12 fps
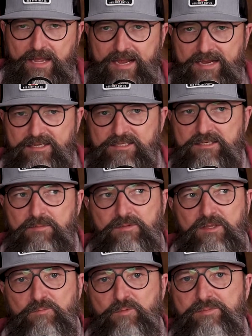And it's
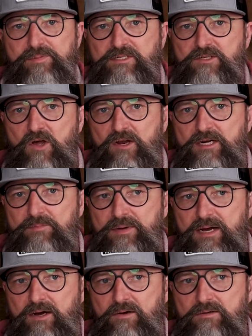something that we've been talking
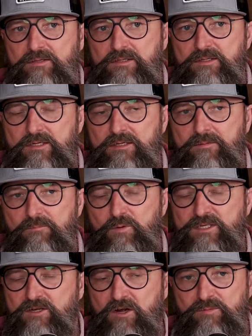about.
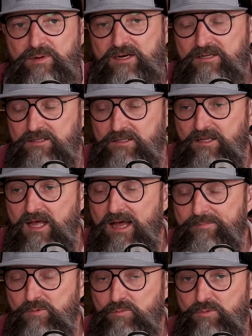We talk about it a
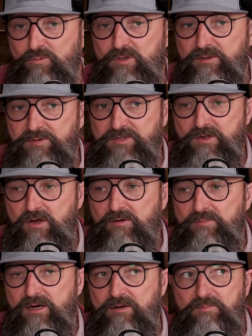lot, but we've really been
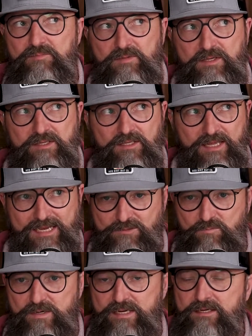talking about it in the
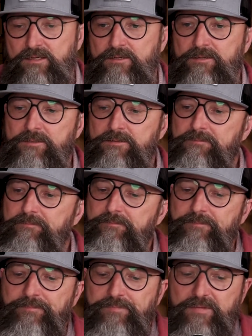last week.
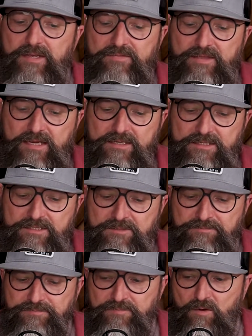And that
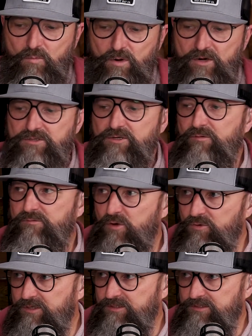is, where is our
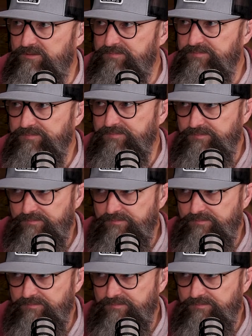focus? Mm.